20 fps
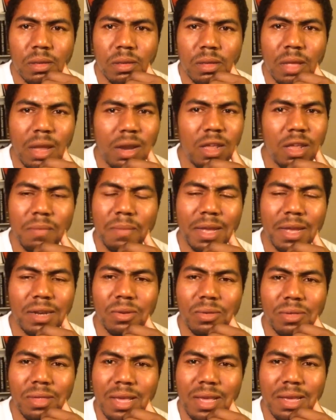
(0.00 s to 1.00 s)
That ain't make
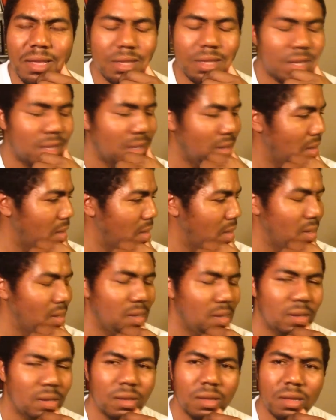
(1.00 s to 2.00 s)
no sense.
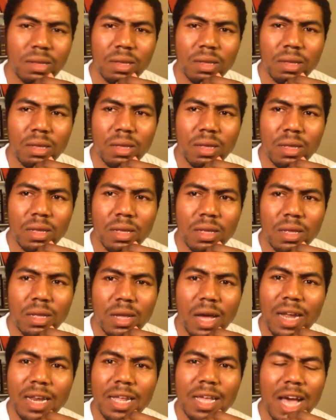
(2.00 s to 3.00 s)

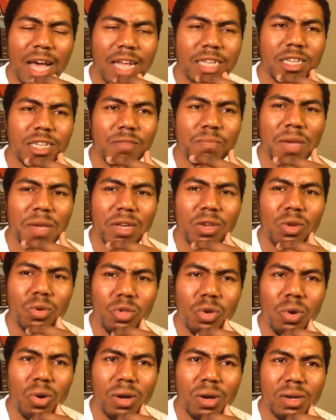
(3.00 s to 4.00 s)
How did God just pick New
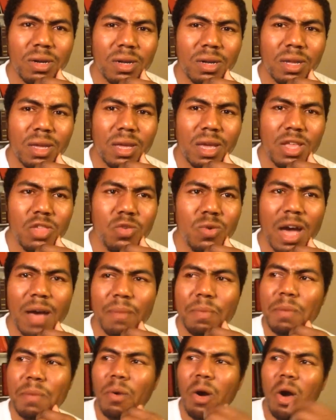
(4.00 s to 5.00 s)
York? And you
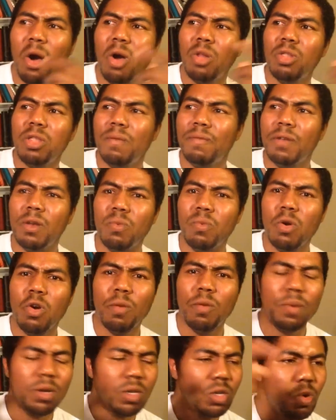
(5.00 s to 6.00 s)
got people all over the
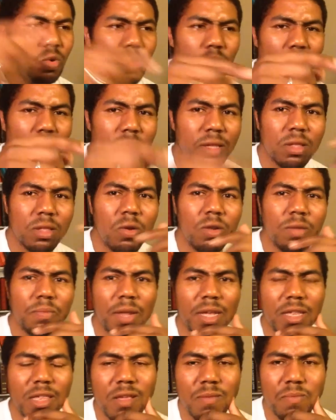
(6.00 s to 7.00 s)
world, but New York is the only
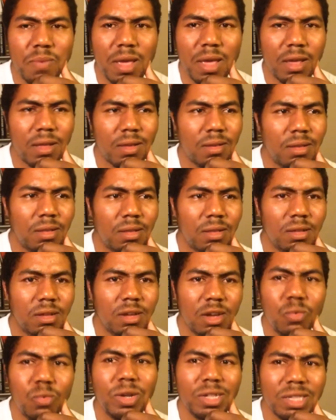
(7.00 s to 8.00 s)
place he picked.
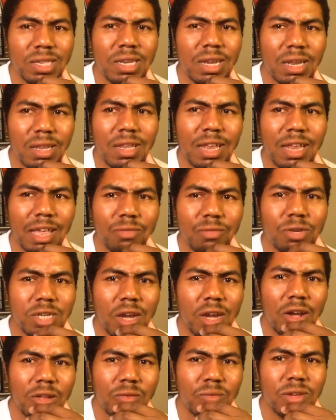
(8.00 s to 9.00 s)
Coincidentally, that's where
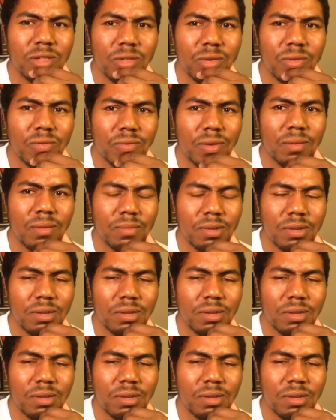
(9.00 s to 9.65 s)
Charles Russell's from.